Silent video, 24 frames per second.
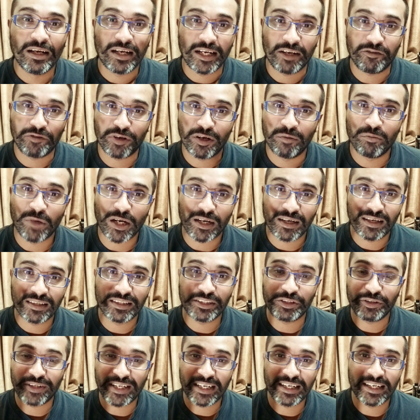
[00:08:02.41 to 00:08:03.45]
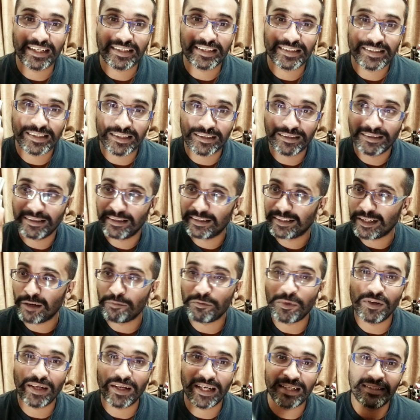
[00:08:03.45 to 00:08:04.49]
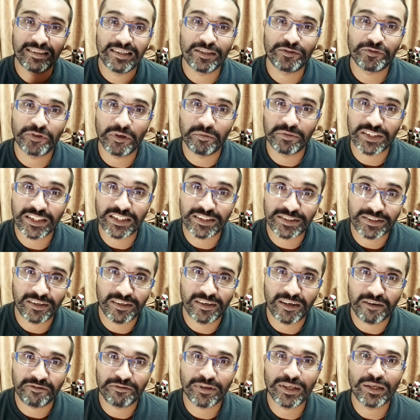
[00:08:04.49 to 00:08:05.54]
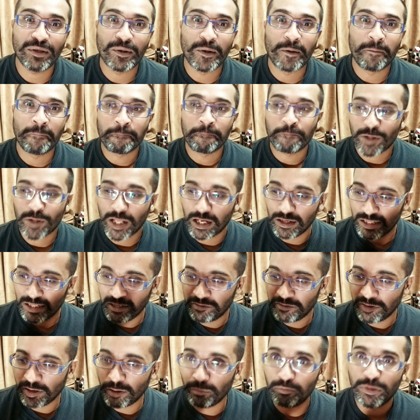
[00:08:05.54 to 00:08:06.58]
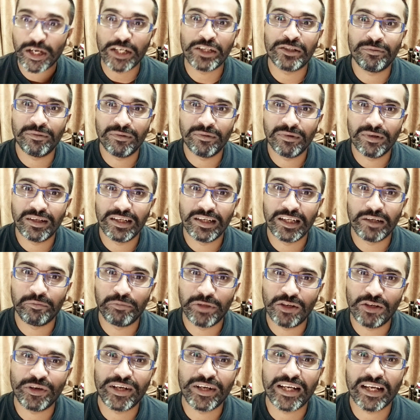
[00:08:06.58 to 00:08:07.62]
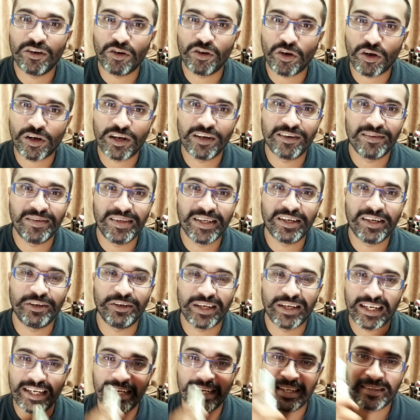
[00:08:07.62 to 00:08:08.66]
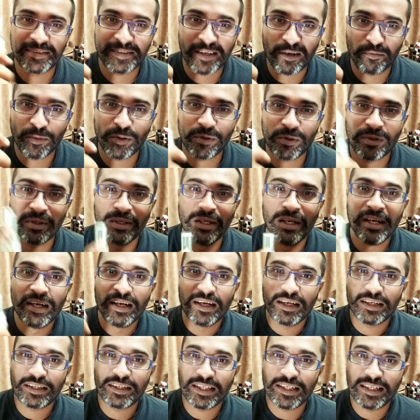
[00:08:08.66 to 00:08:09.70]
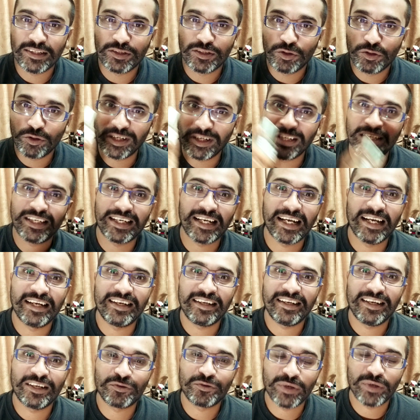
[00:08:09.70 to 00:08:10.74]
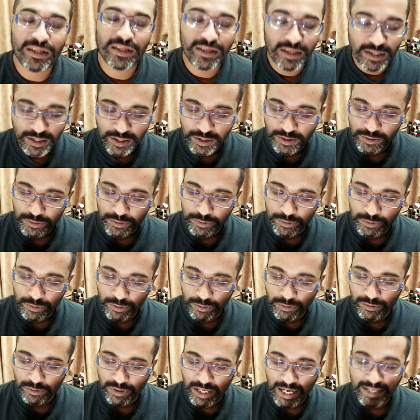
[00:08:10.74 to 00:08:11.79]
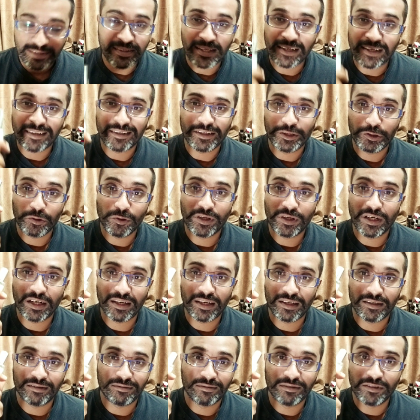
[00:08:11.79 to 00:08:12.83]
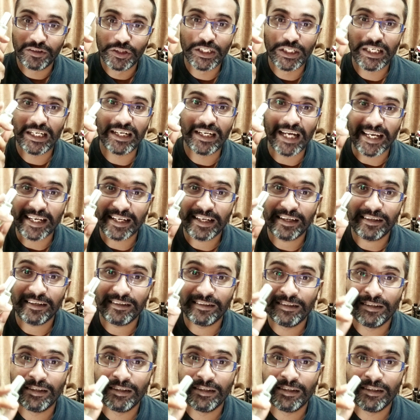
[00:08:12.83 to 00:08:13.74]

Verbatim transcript: If you're in Bangladesh, you can get a sample like this from Sister Rafa. I'll leave her page link below. You can knock her there. You can get a sample. She is doing decanting as well. So I think you're gonna really like it.